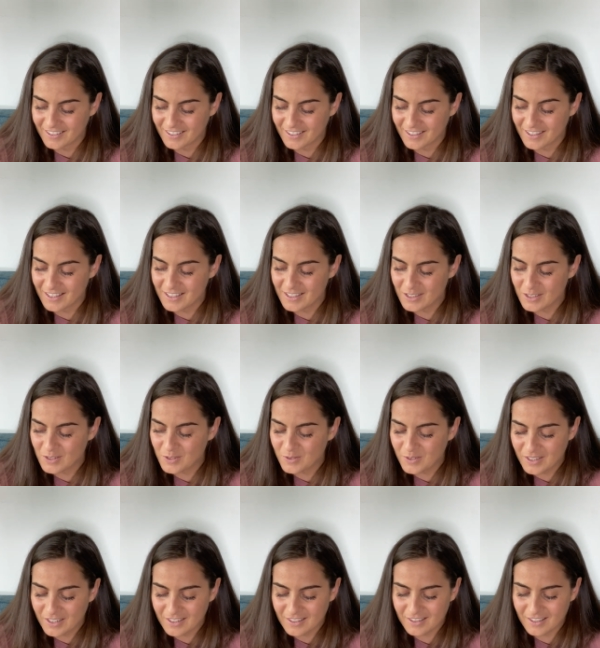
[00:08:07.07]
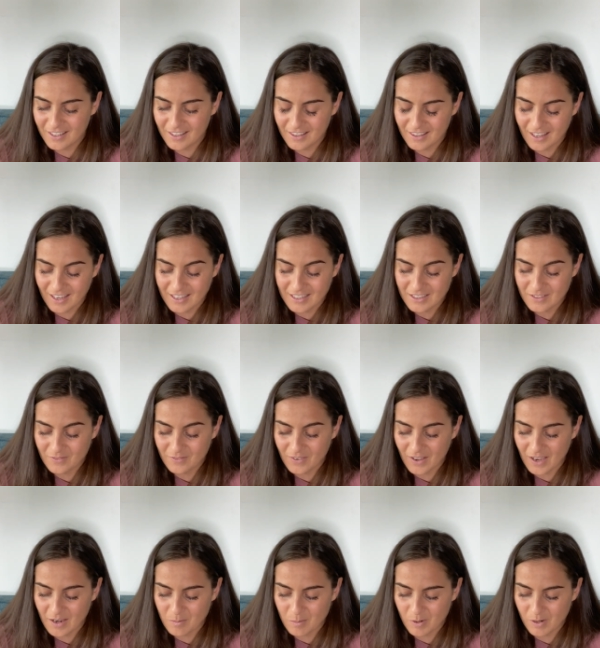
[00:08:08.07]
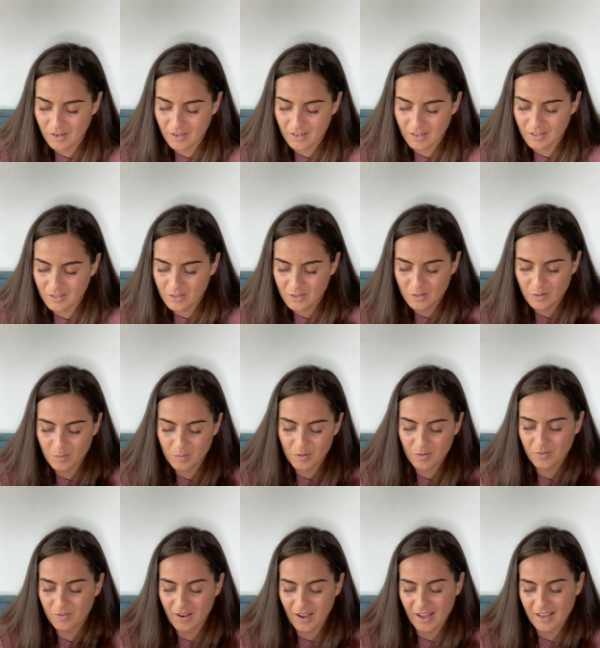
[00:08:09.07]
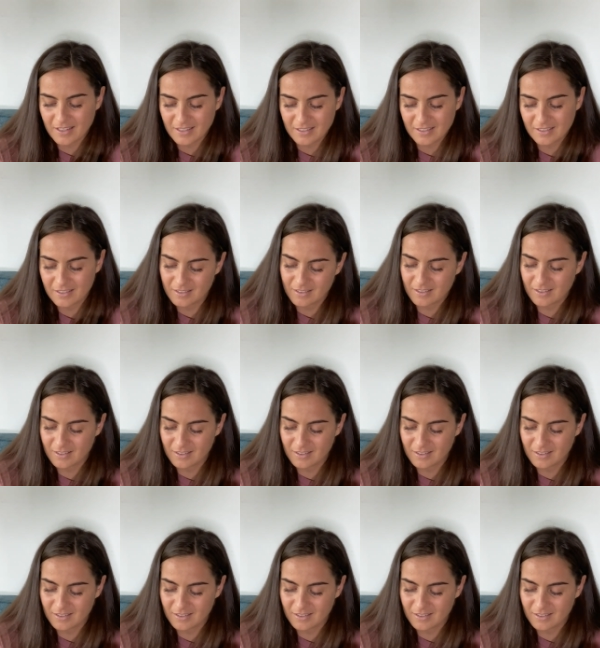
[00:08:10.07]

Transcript: these twinkling lights vibrating super fast.